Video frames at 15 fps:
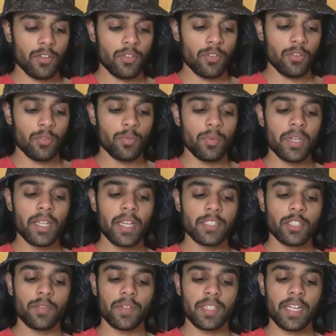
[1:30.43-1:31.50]
you
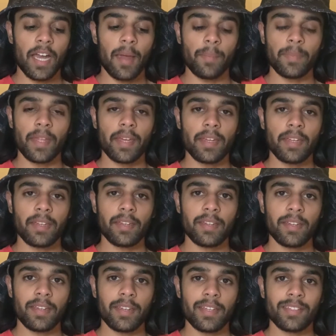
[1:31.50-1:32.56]
realize over time that
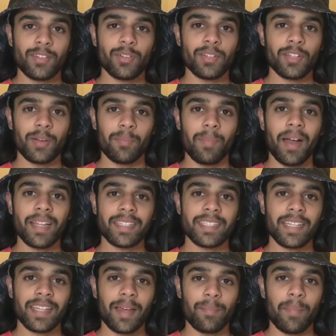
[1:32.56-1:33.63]
it's only your
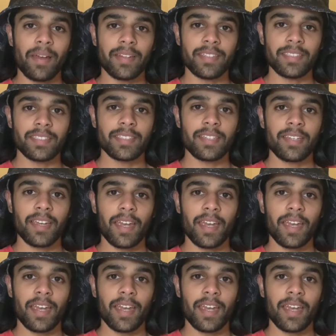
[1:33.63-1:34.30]
mindset that matters,